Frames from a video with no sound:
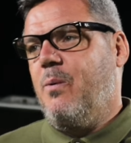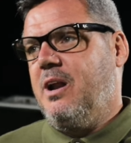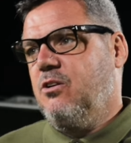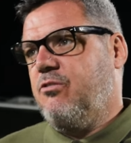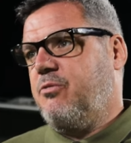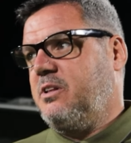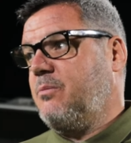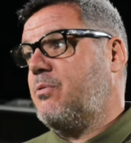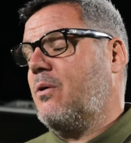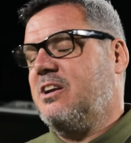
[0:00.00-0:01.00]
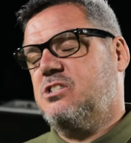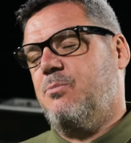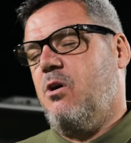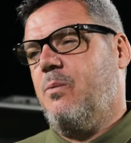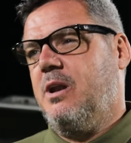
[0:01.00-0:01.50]
well enough. We didn't progress the
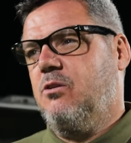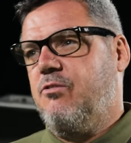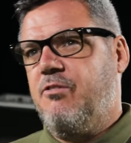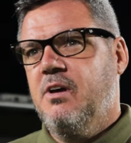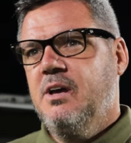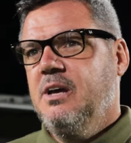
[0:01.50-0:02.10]
ball well enough.